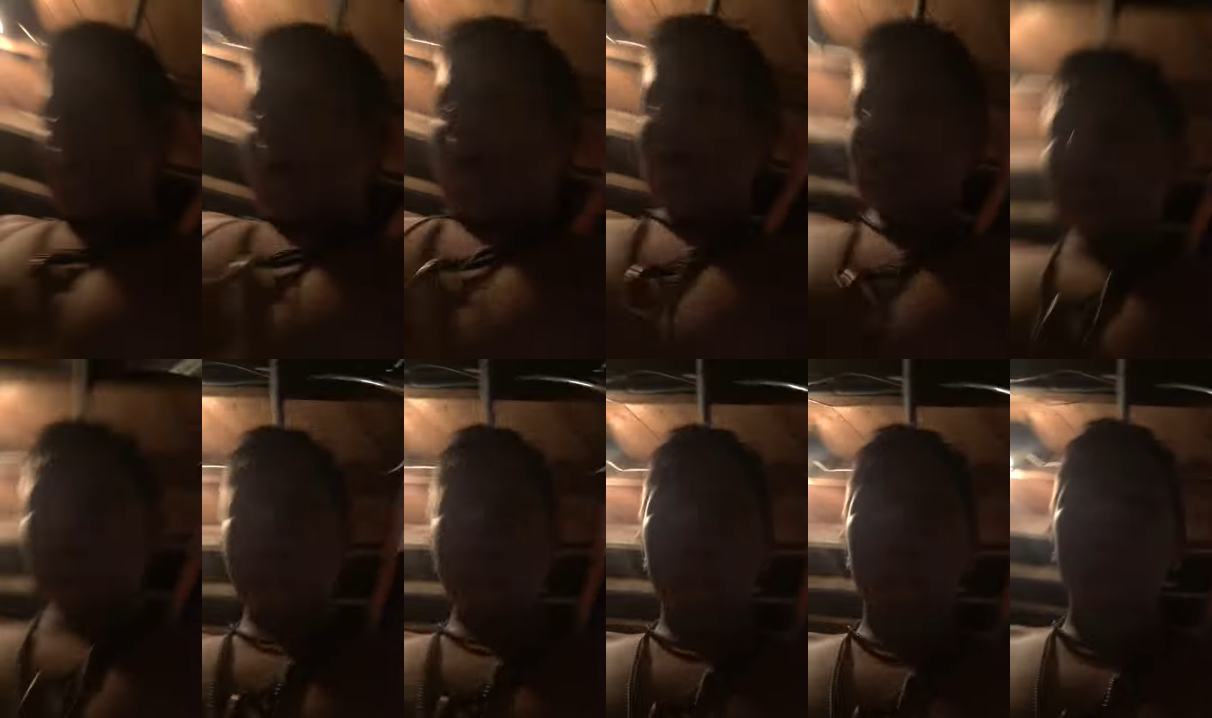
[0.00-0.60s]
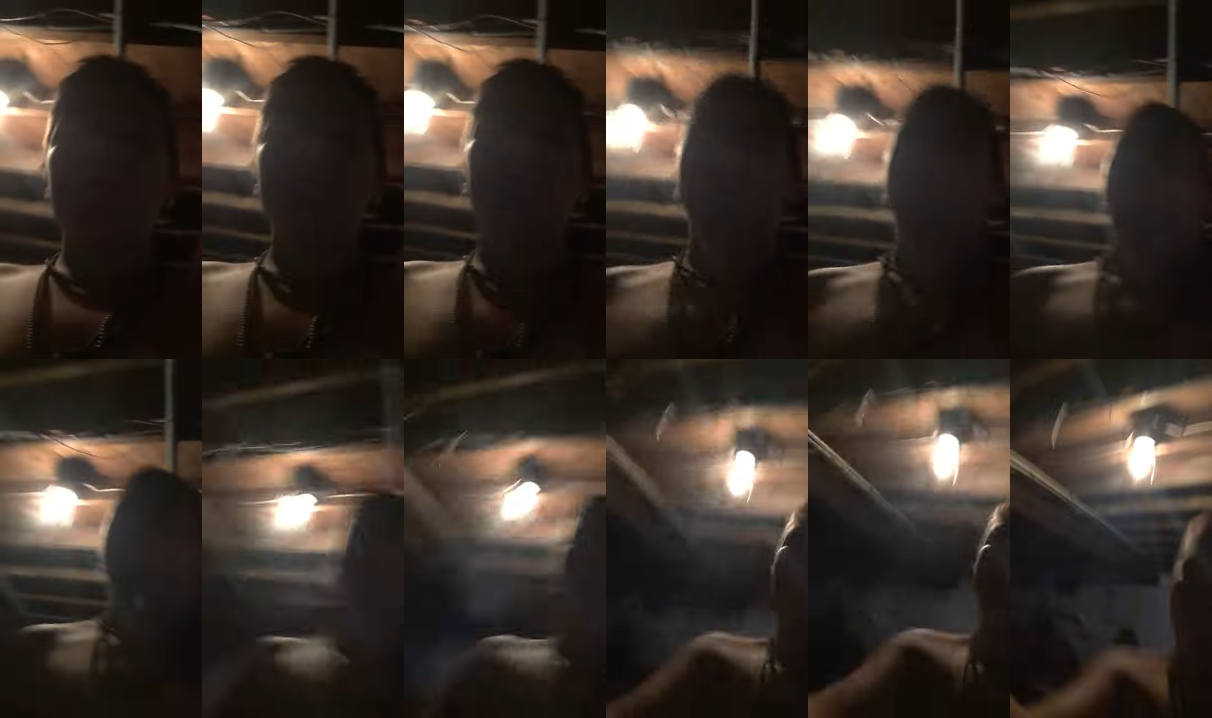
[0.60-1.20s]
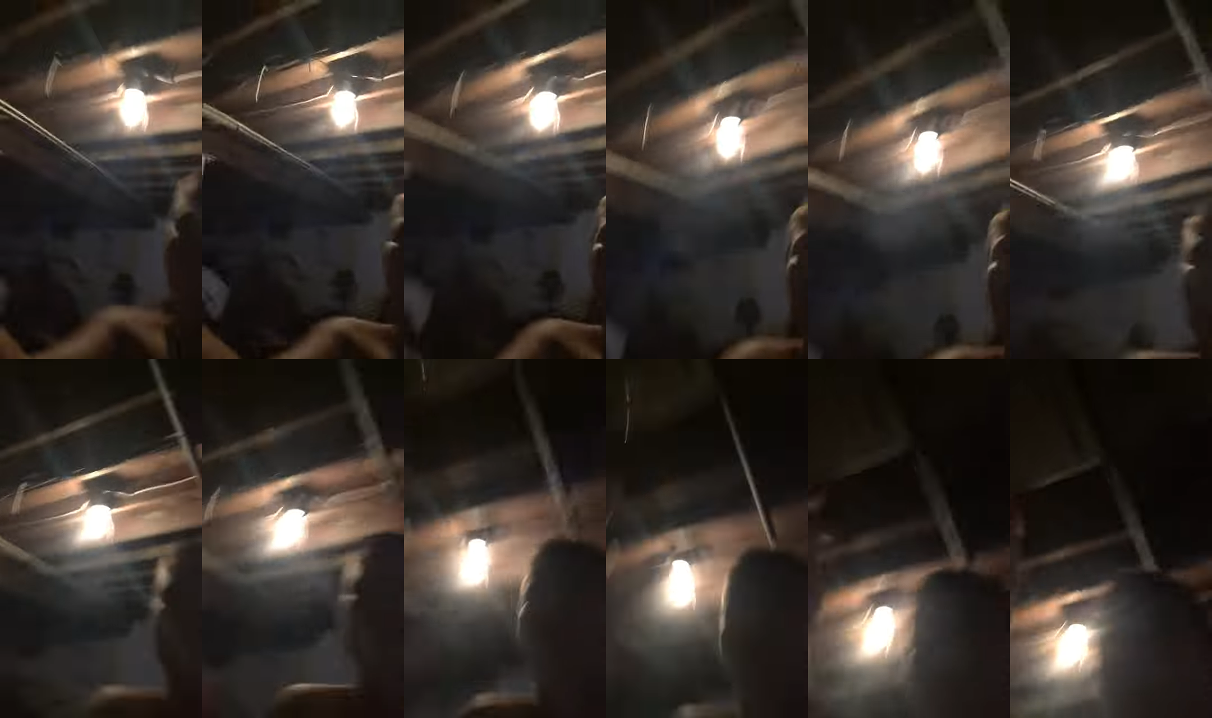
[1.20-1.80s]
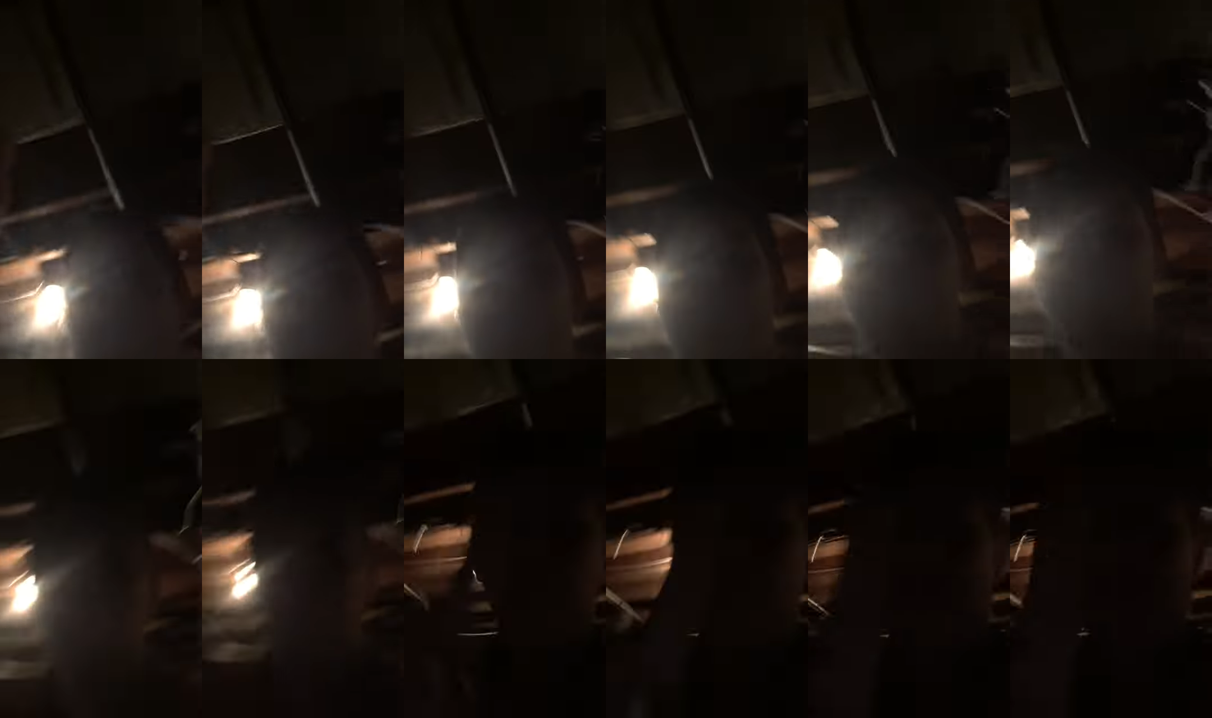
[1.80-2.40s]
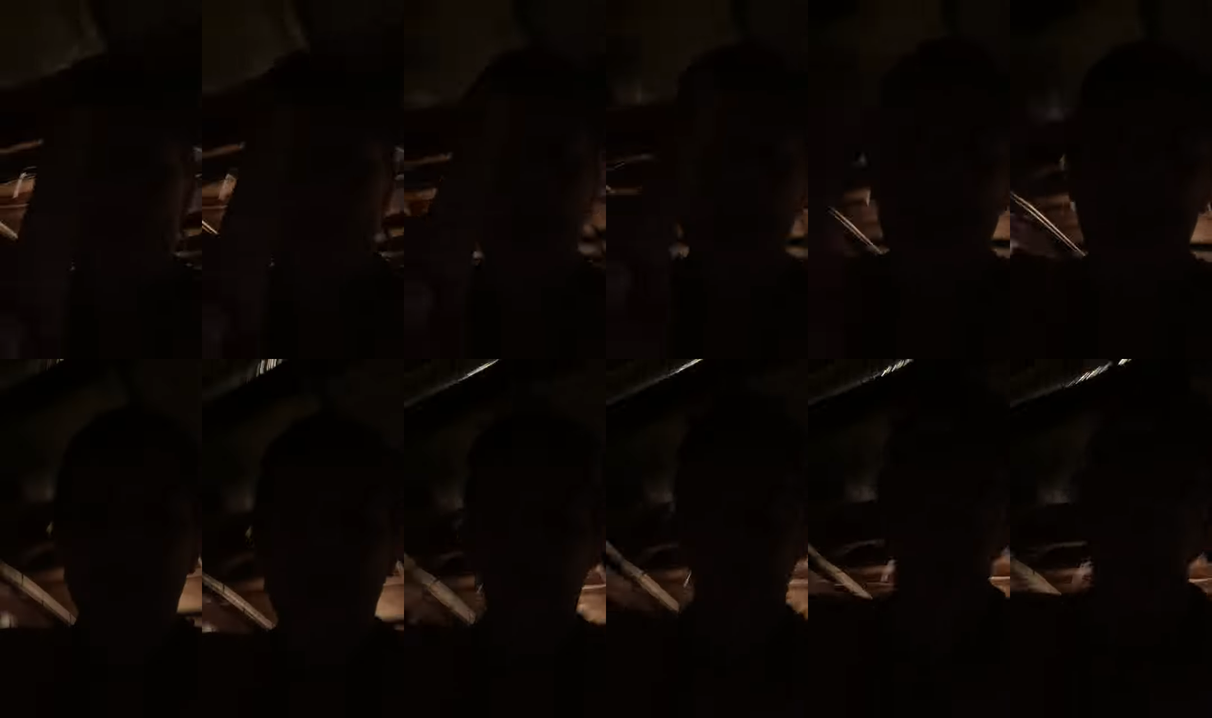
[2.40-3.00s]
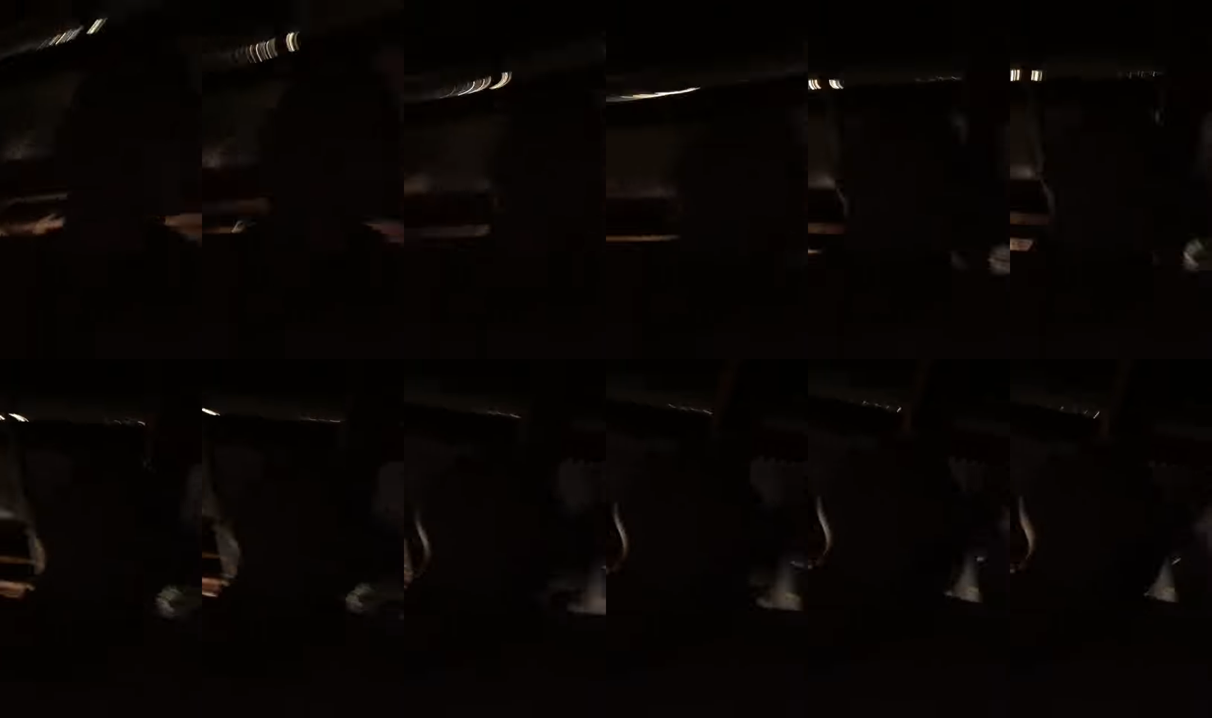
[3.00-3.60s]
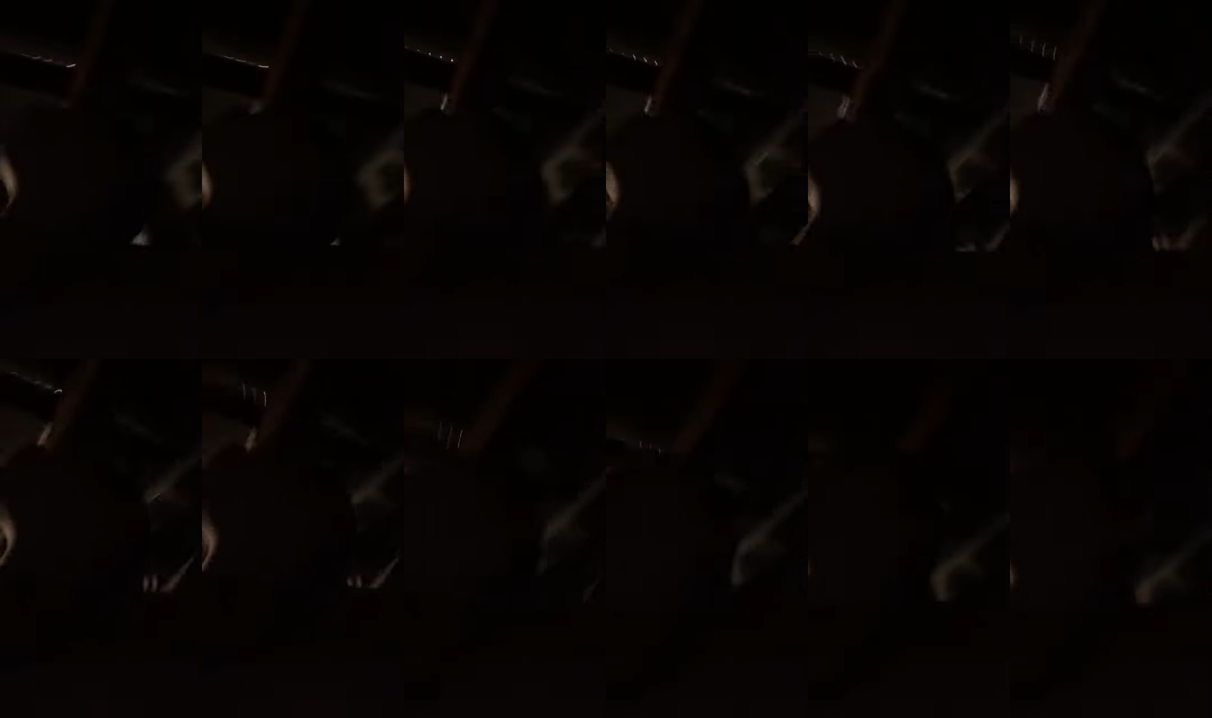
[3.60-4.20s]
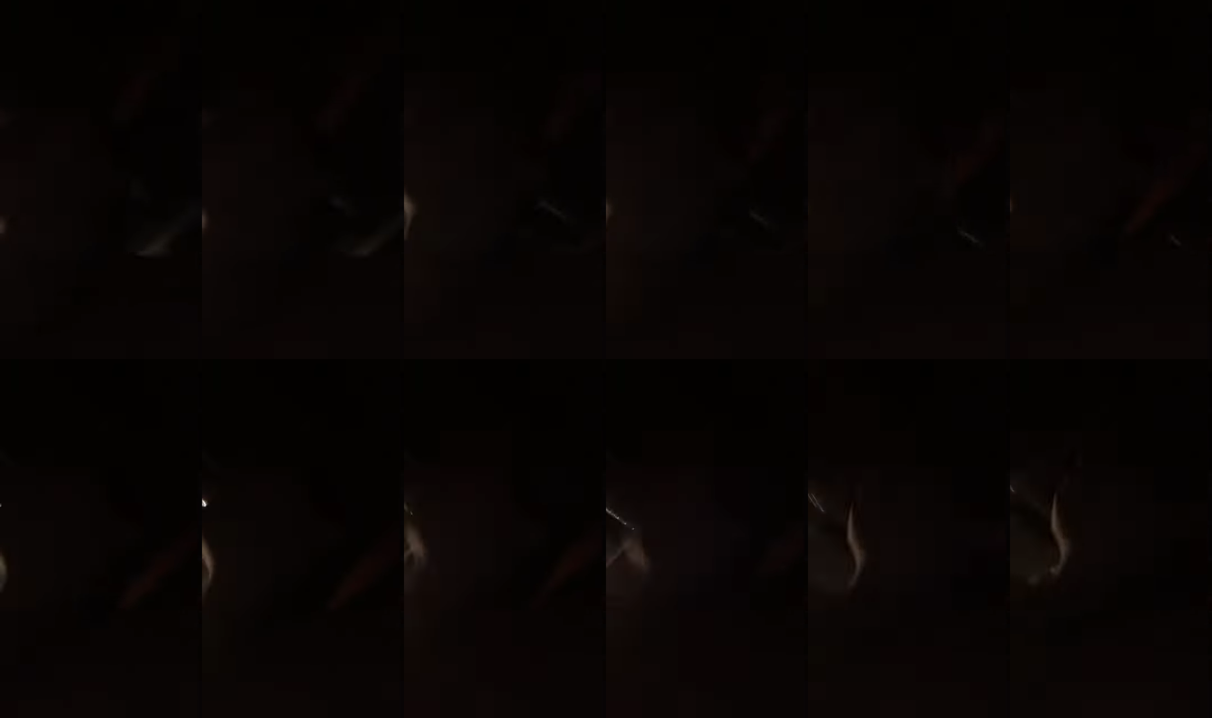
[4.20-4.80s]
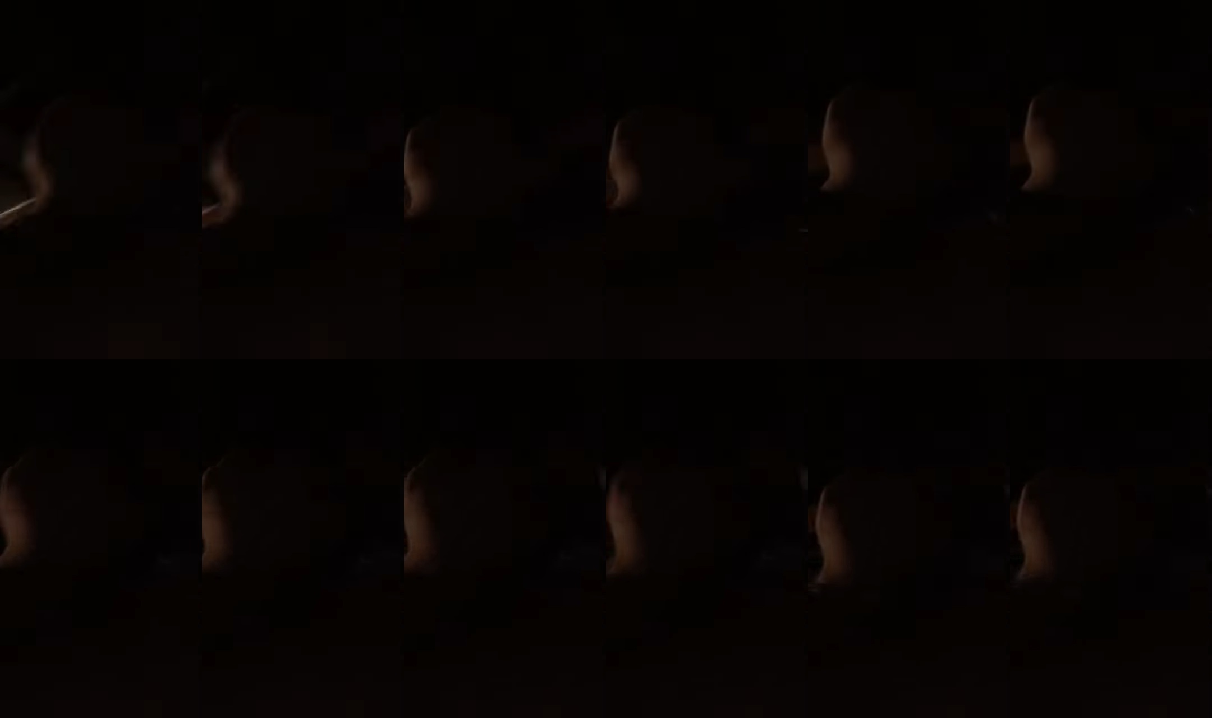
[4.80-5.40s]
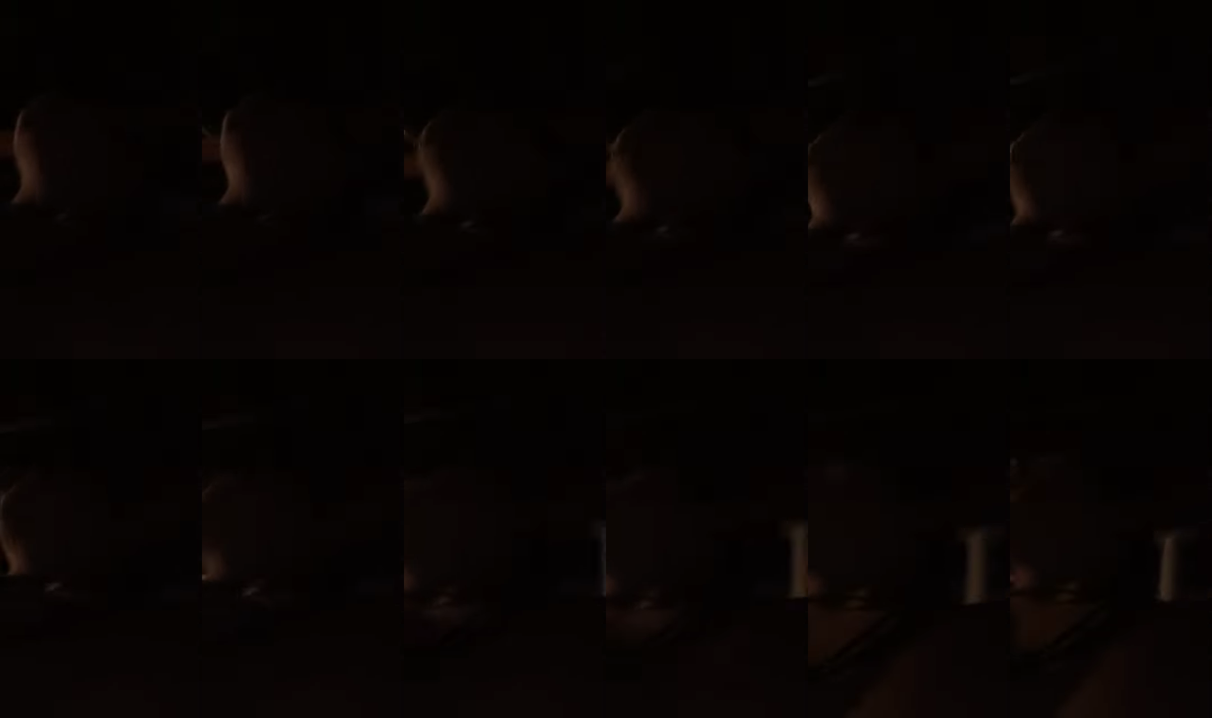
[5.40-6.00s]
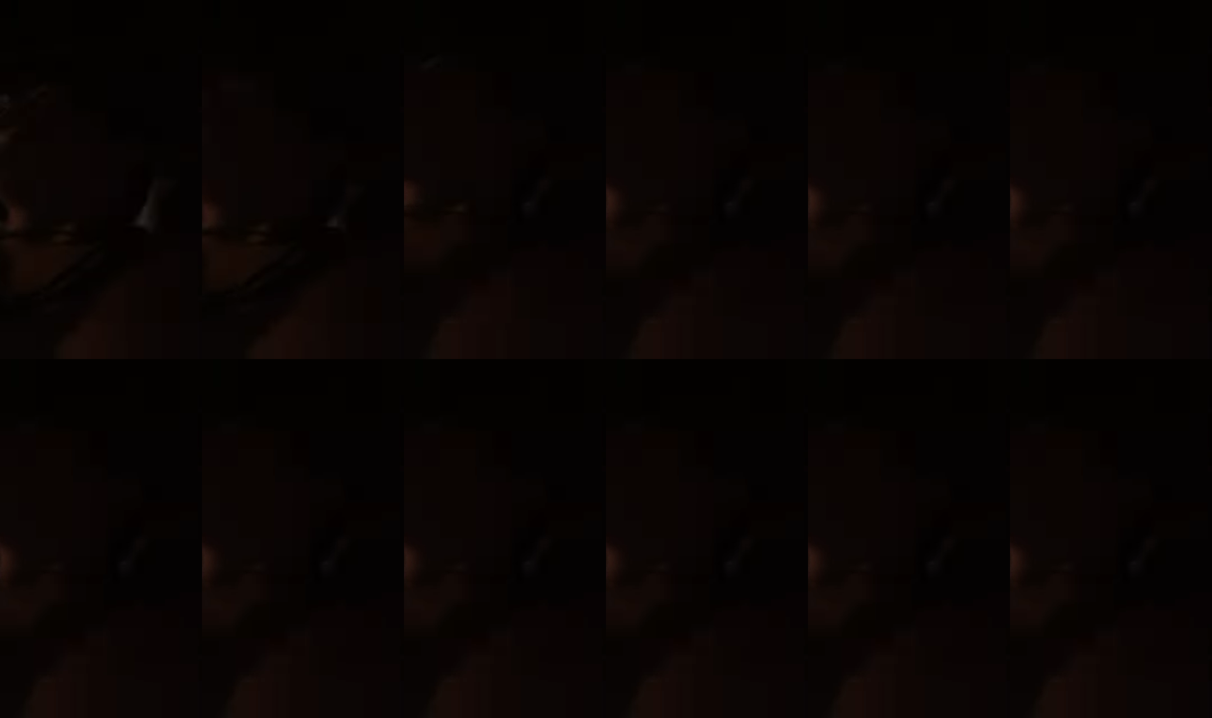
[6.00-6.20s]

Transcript: (no speaker visible)